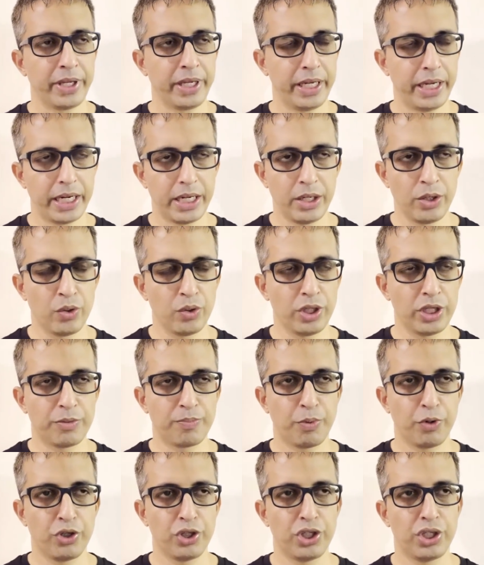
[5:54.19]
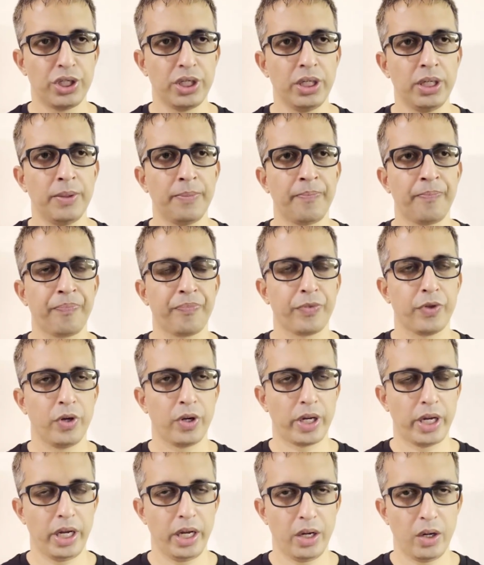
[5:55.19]
Get into this position,
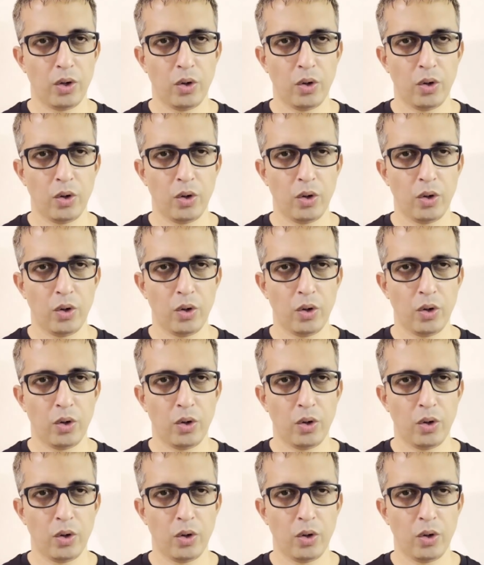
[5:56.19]
okay?